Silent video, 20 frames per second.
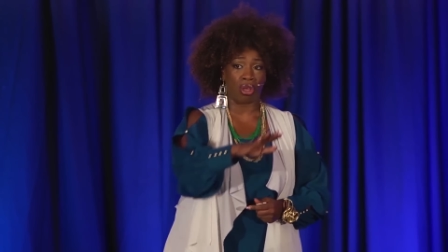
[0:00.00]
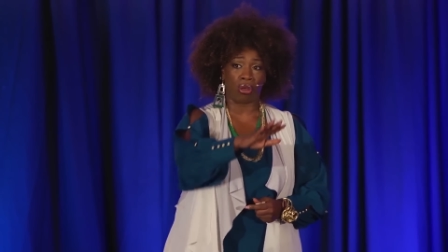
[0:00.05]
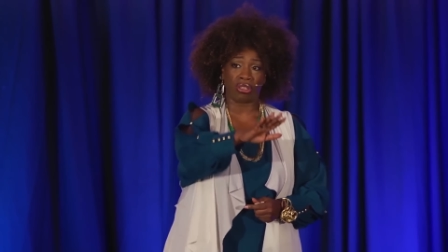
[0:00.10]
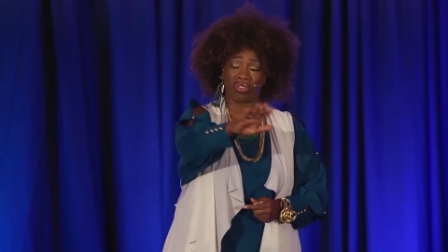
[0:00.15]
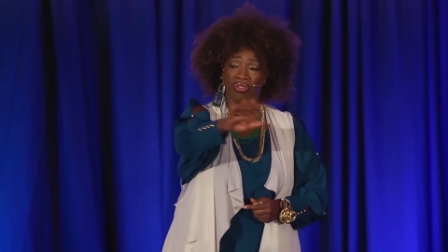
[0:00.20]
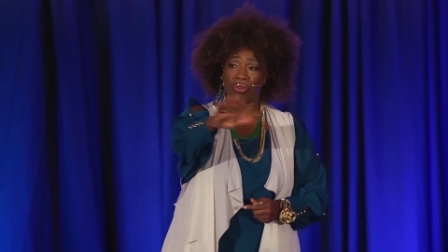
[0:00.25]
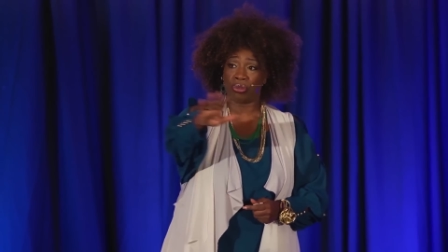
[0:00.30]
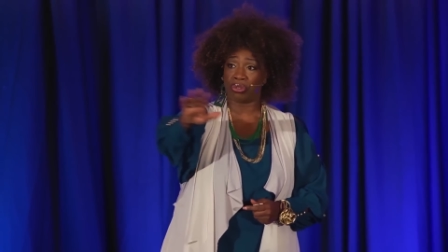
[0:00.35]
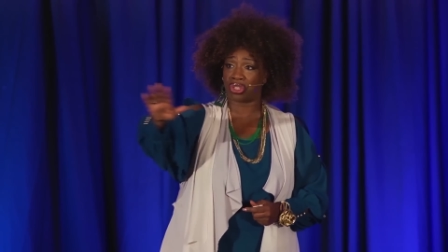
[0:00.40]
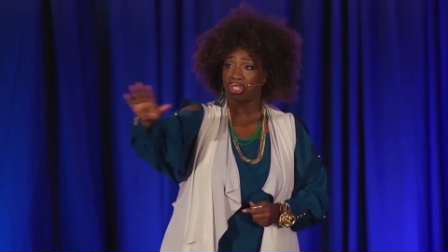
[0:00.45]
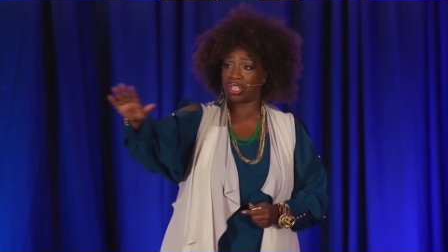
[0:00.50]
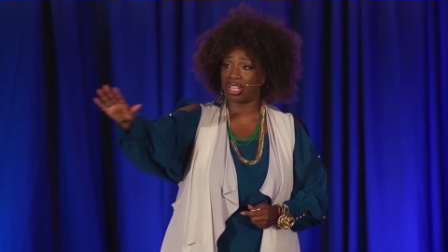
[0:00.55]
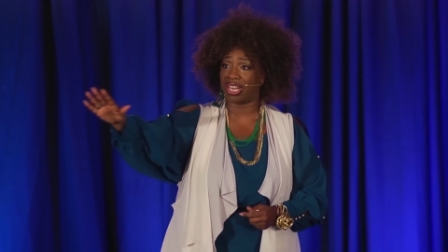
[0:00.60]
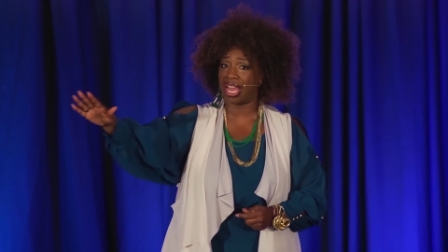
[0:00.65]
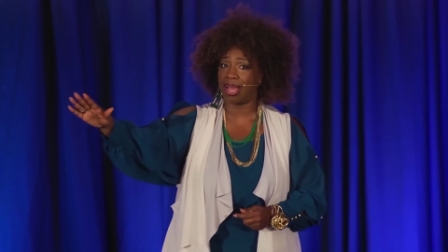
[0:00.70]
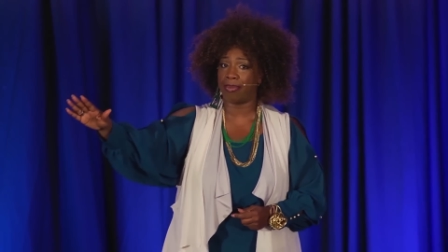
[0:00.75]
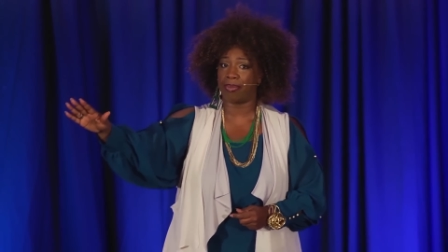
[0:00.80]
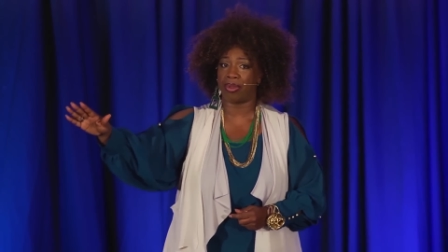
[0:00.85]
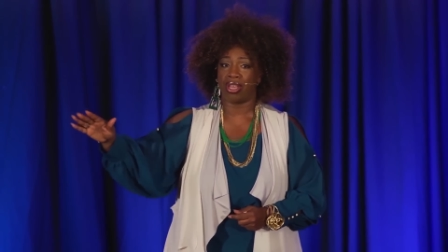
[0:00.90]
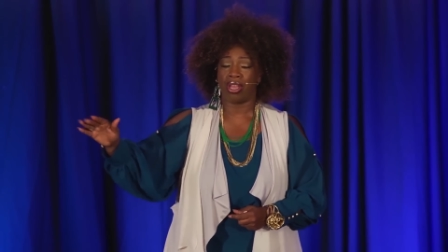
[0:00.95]
Those of you who stood
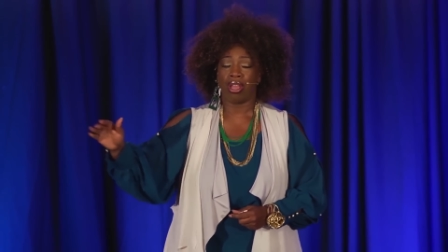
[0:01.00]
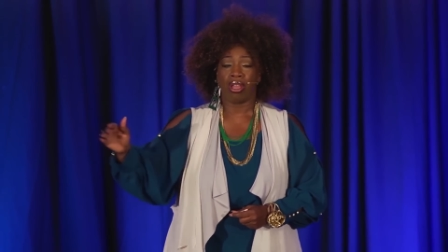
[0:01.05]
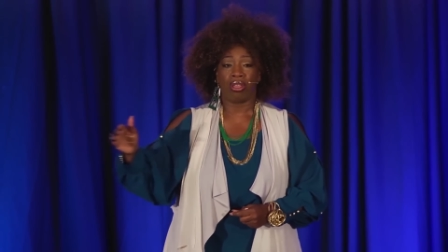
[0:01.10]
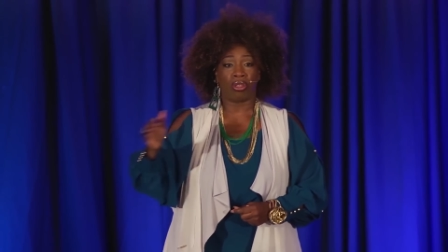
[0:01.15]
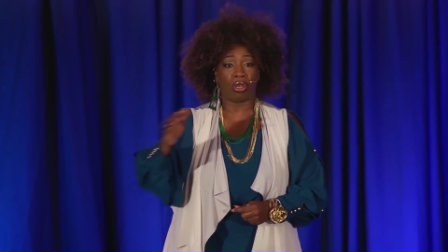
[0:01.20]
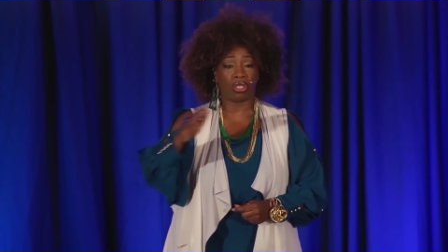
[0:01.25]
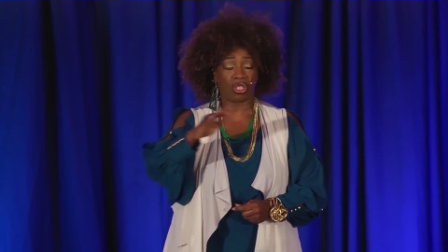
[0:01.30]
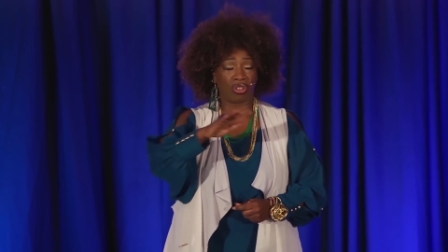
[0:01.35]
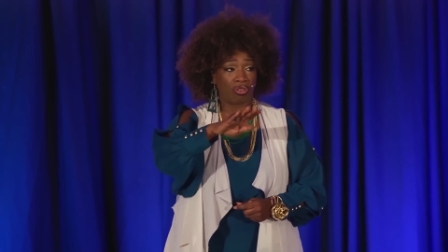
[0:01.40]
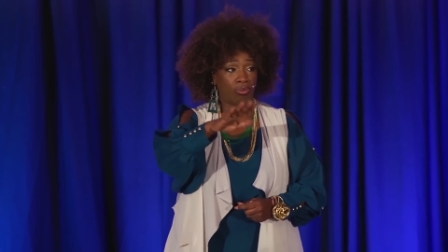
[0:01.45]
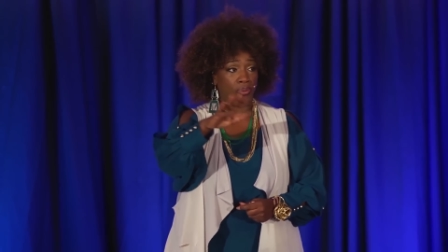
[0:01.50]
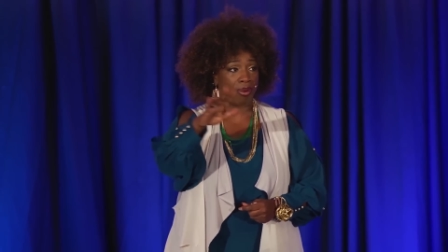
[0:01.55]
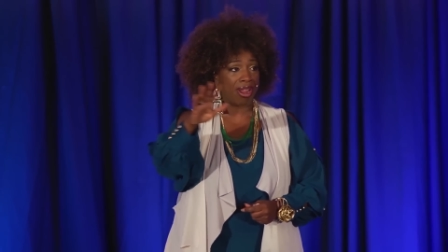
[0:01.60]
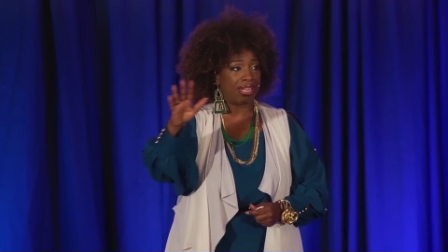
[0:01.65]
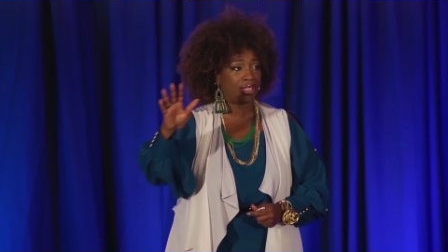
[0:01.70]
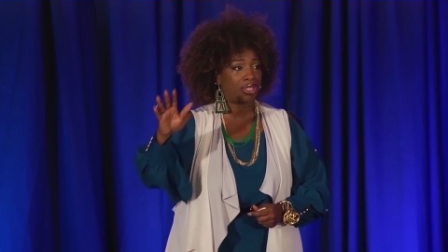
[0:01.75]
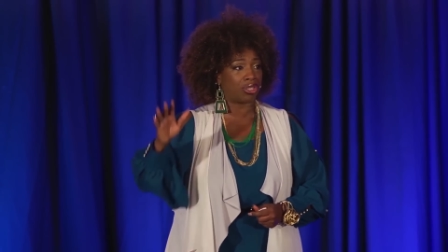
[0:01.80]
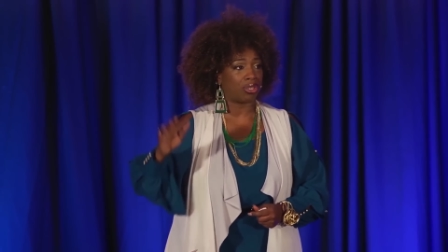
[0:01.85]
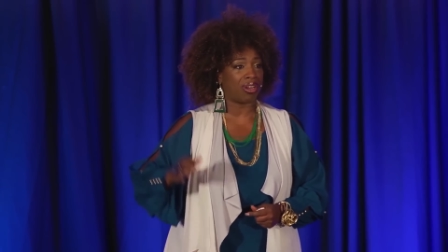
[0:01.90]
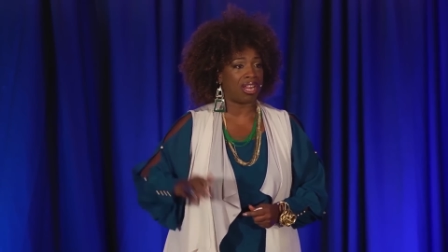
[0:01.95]
up, those of you who
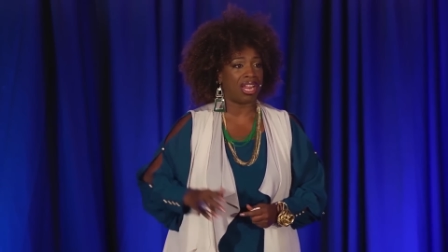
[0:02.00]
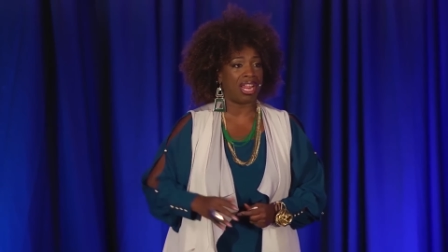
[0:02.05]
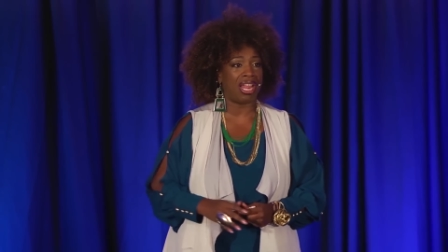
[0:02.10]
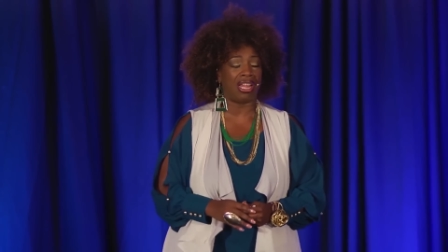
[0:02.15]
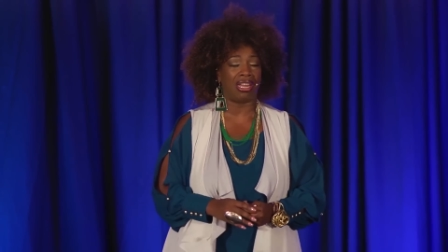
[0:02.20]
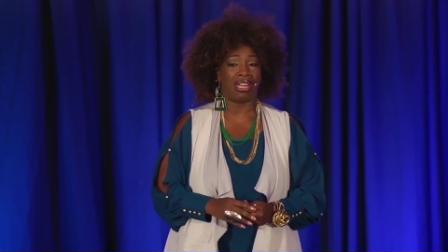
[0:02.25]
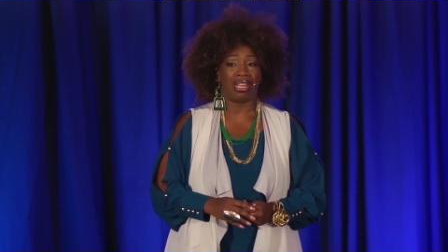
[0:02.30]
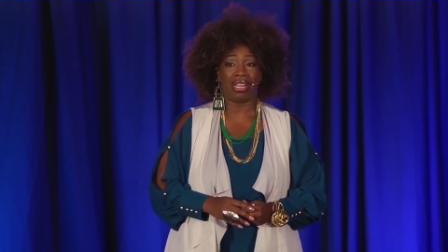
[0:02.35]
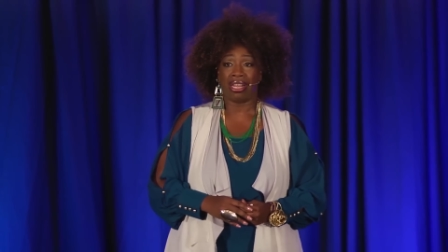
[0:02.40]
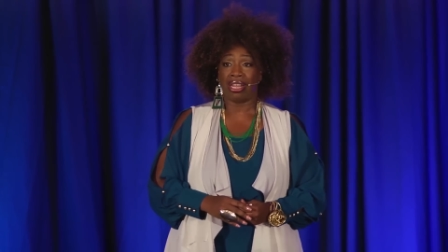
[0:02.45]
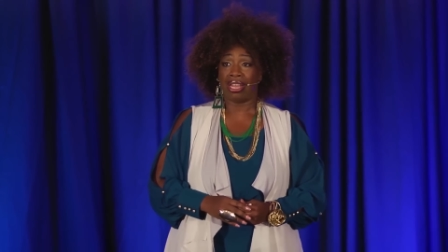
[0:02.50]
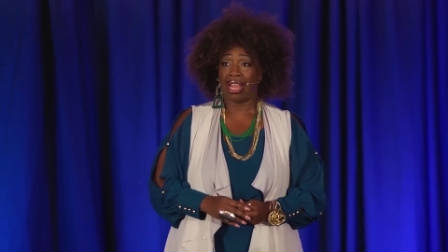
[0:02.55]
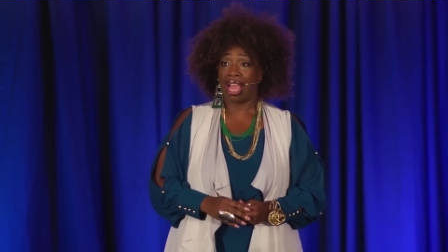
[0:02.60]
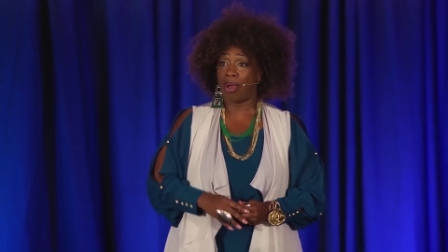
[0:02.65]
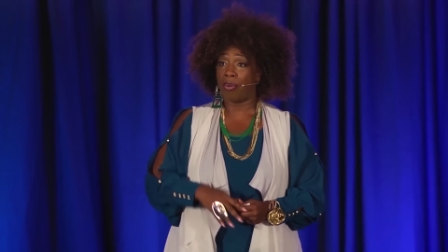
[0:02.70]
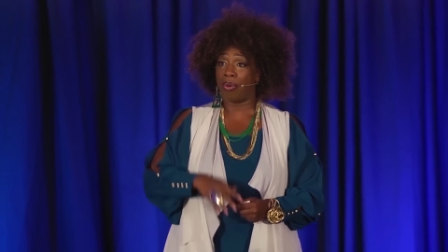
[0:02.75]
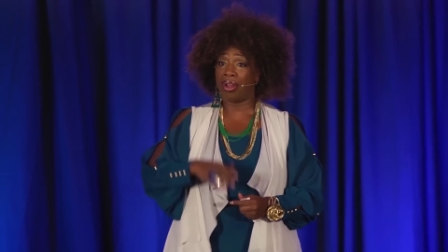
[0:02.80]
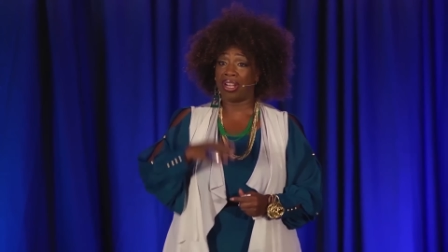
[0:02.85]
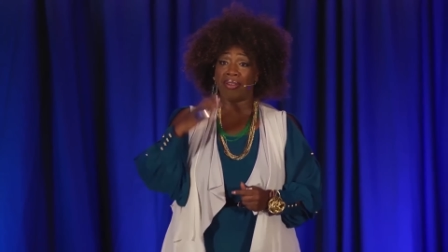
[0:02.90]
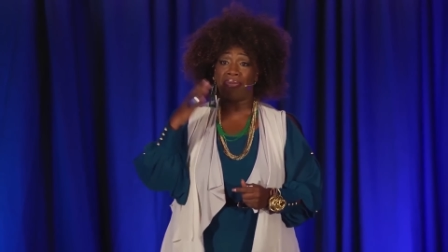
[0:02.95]
raised your hand,
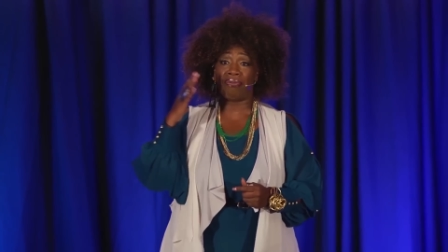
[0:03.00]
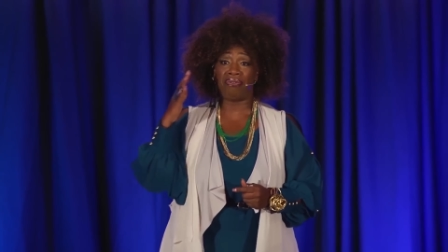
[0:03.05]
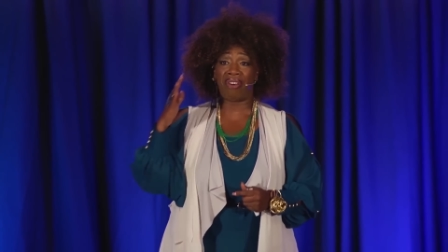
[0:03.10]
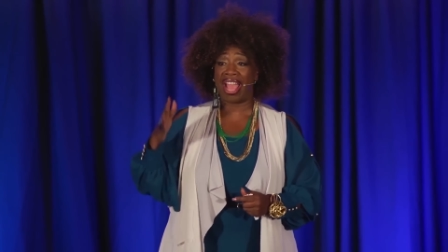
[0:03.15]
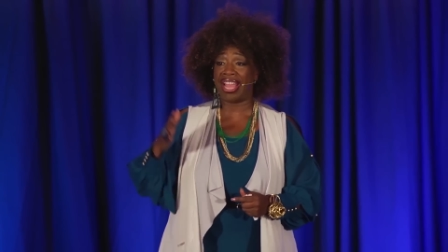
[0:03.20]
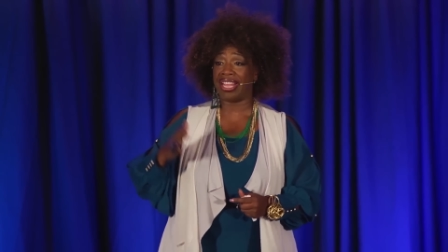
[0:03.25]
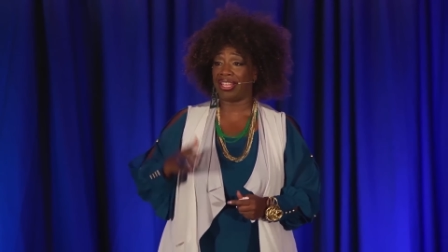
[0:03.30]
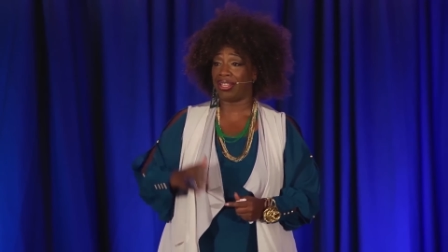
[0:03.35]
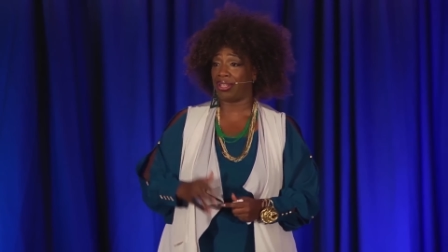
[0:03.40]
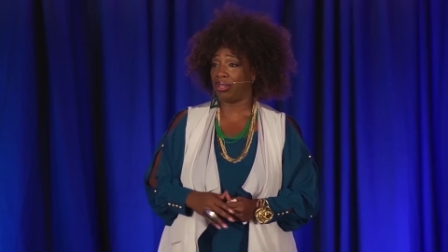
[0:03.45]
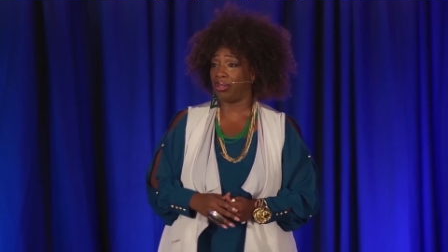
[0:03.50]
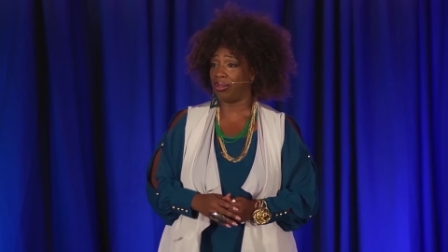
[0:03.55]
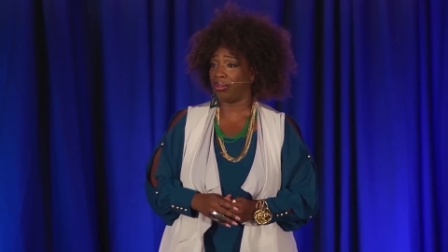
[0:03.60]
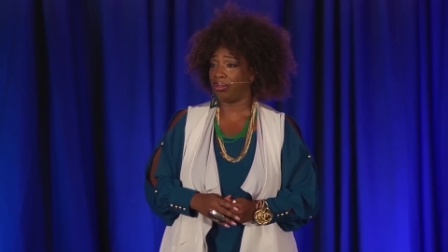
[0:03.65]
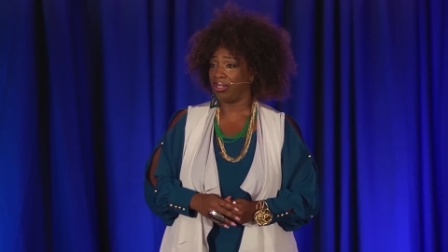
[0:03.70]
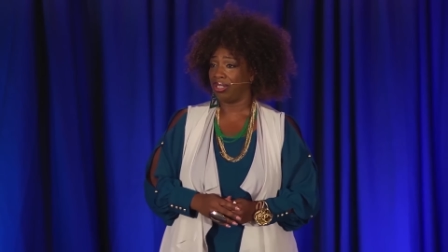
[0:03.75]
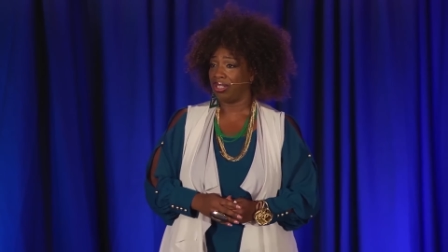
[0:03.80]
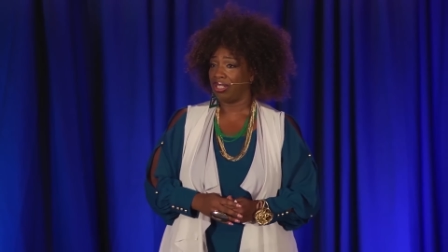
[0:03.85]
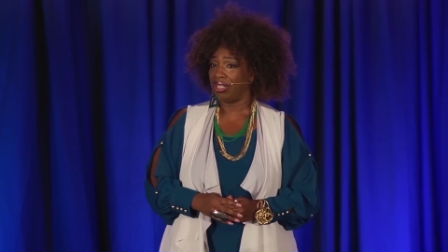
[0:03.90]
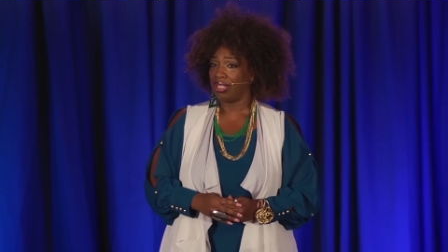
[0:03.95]
I want to invite you.